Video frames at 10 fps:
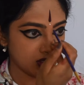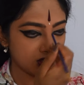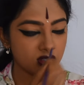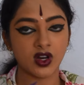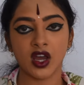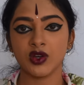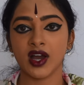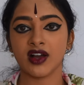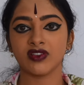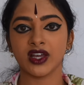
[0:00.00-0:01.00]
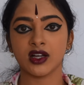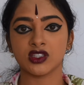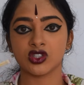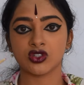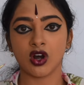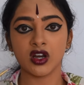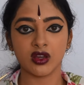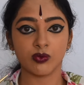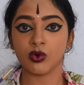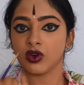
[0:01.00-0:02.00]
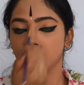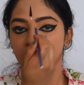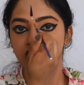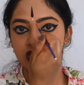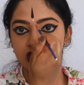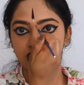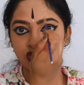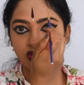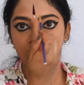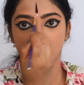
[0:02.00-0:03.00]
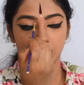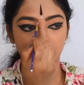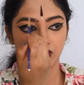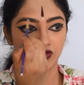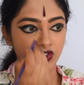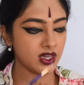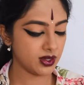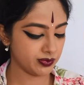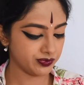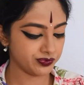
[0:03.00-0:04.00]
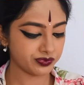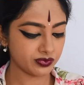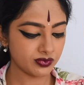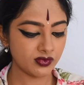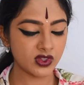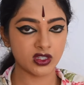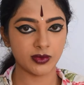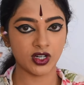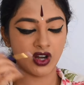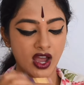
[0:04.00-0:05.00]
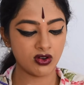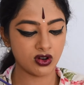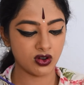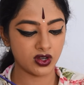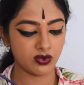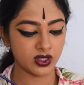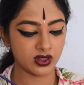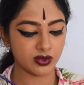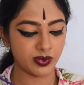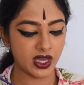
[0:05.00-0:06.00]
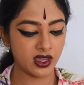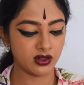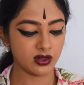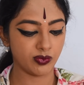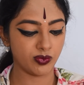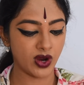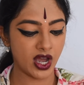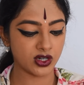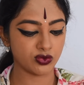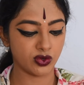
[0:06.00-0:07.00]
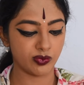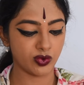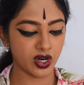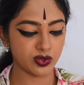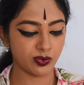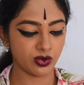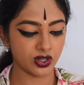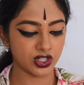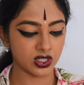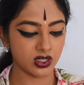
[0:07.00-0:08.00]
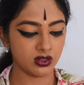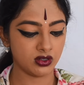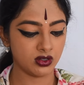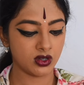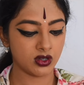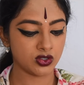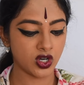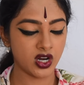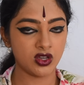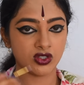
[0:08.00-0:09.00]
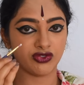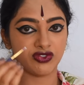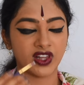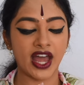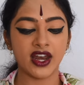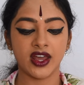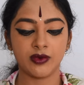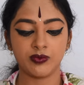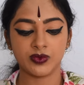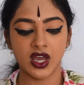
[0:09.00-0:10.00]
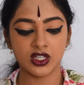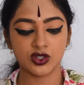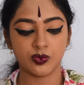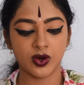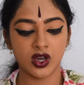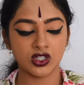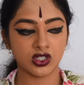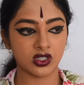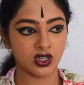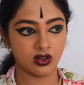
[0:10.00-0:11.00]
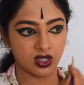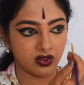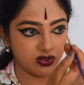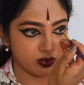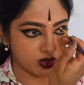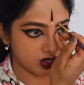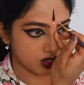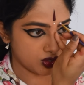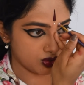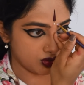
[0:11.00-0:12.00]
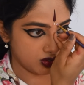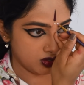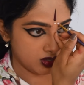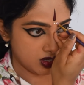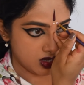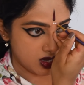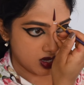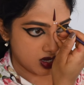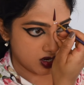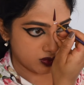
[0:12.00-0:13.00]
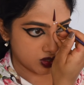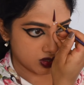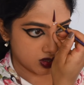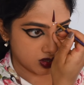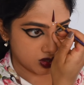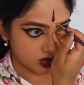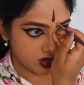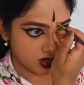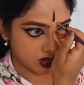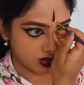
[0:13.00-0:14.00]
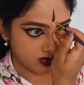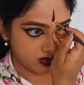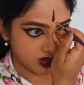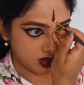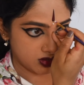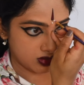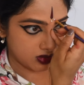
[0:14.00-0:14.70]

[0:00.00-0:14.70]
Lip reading: So now you have like a starting point to draw the V. So I'm gonna now go in with the paint, the actual brush portion. Try to use a flat edge brush, it'll give you more control. And I'm just gonna draw a V.